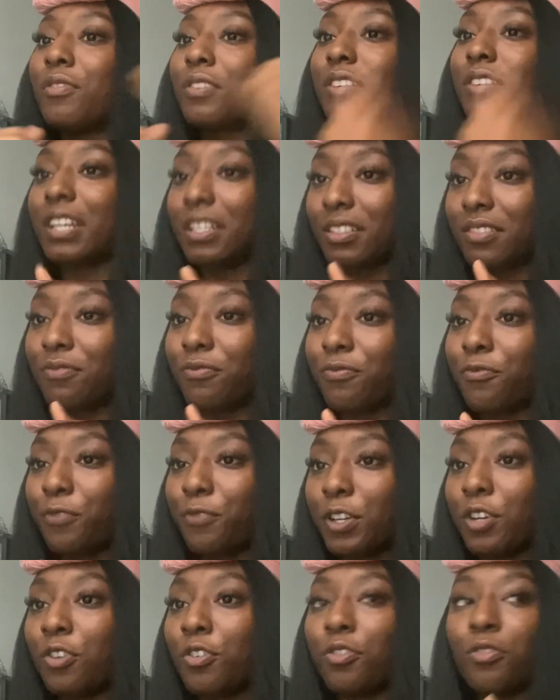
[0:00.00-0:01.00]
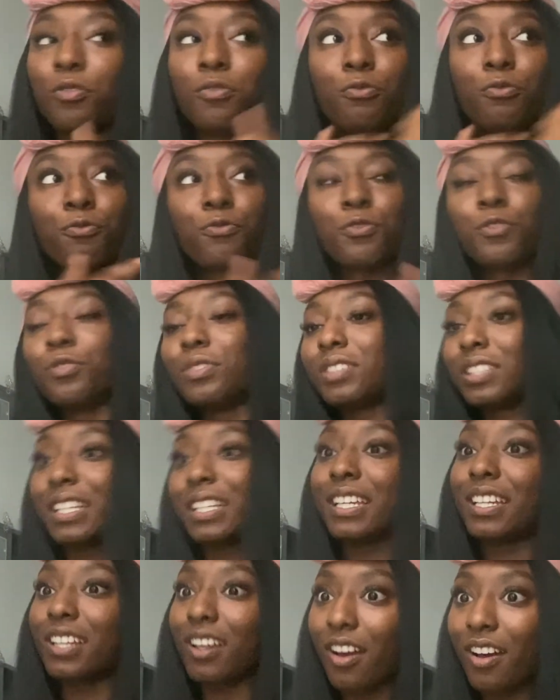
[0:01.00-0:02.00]
can feel through
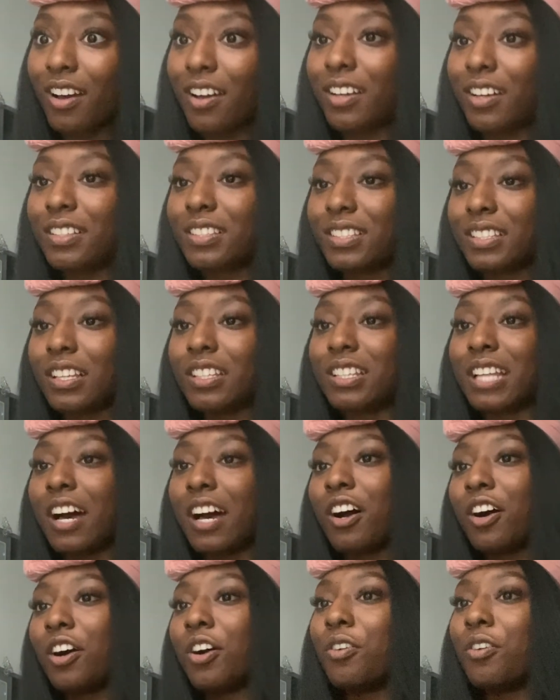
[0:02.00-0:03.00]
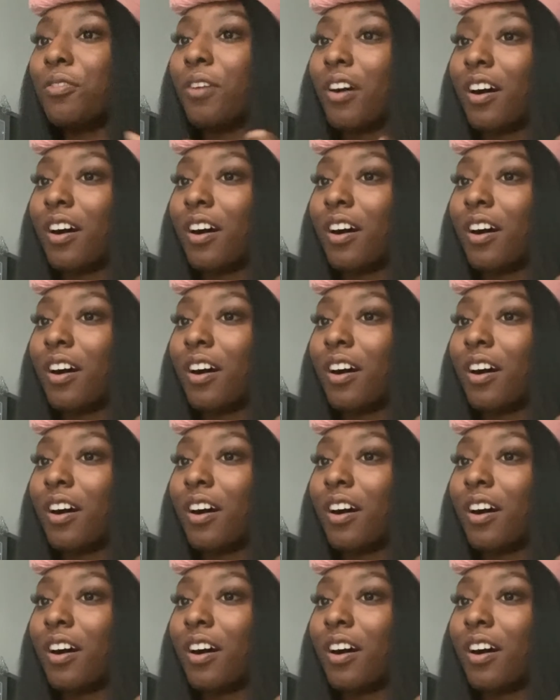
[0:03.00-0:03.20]
seeing us that, oh,